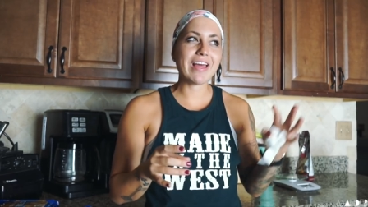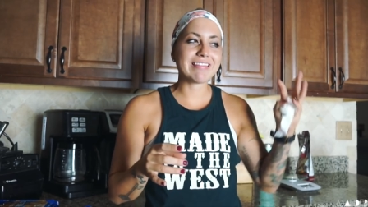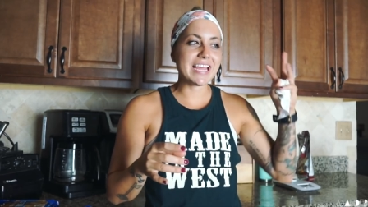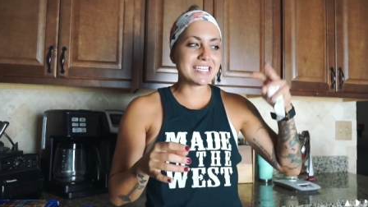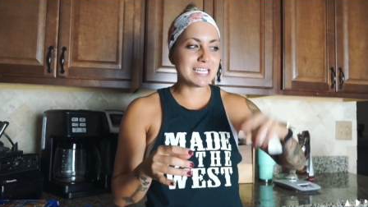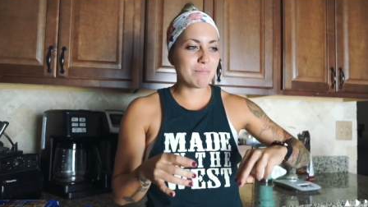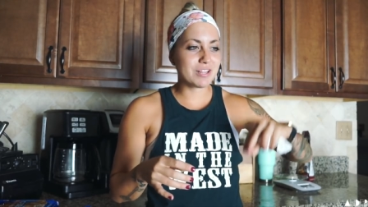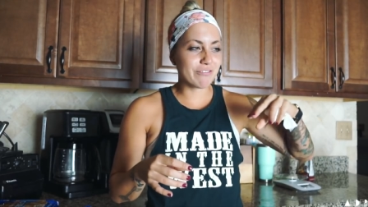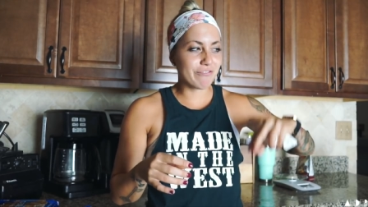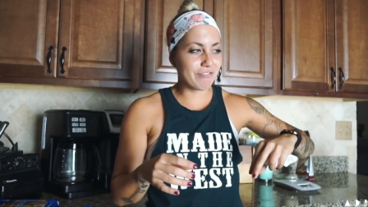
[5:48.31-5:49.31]
Like they dipped
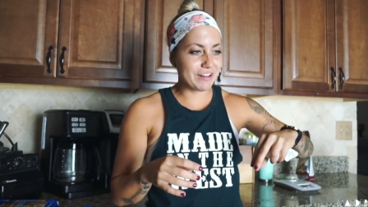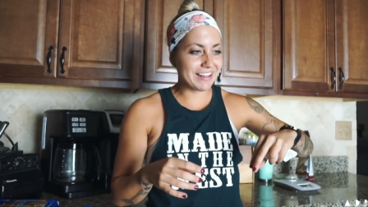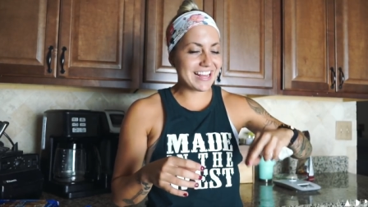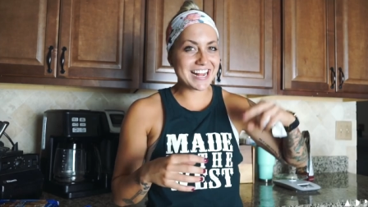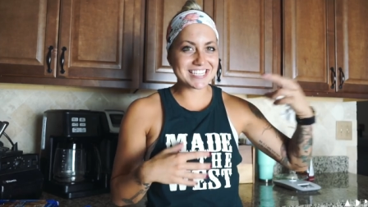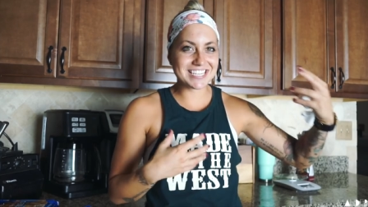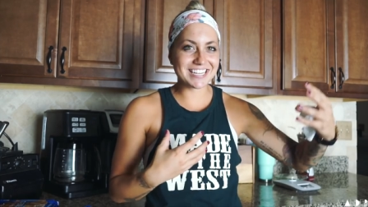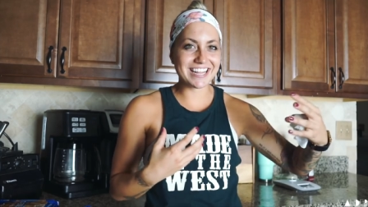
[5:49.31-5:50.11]
the filling into,